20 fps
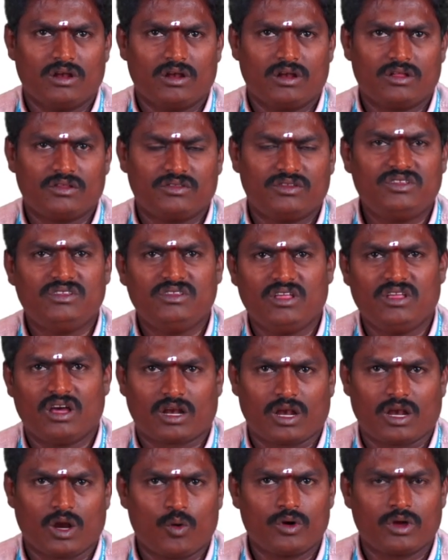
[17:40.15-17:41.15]
This is the
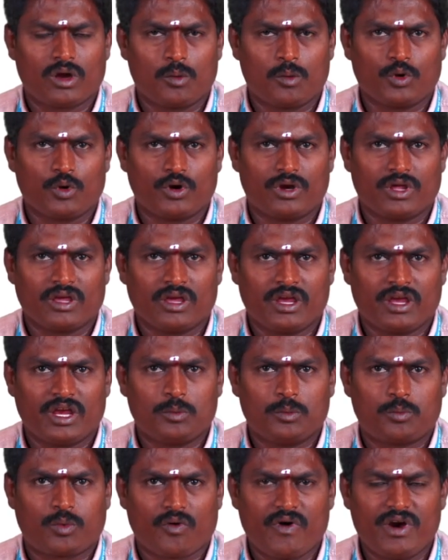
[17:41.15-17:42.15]
cloud computing. It
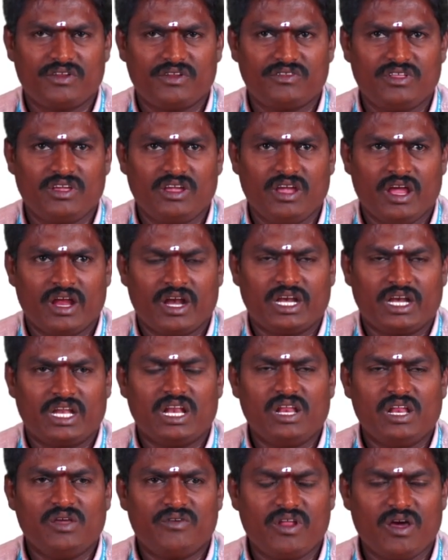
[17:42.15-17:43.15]
provides the
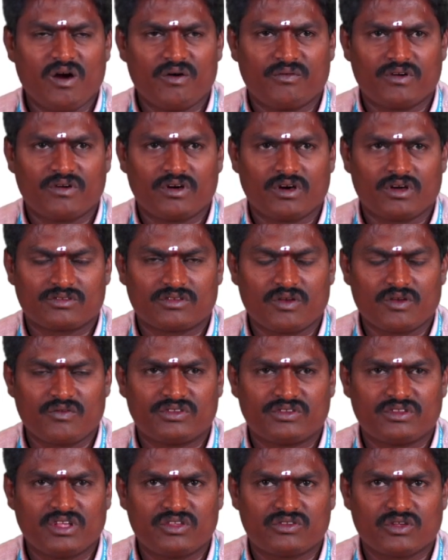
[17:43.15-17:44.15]
delivery of
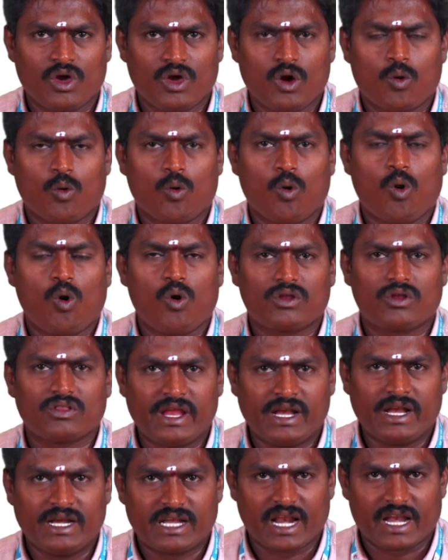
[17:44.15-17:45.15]
services over the
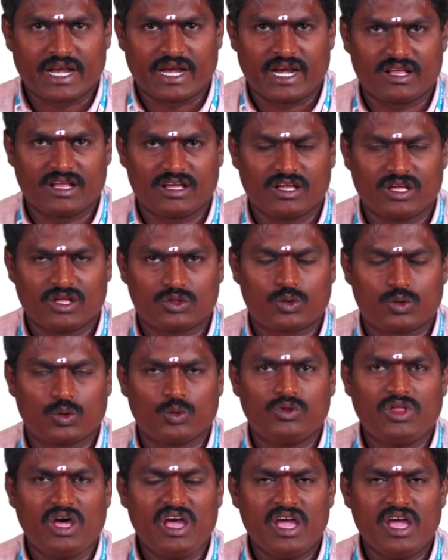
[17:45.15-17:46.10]
internet through the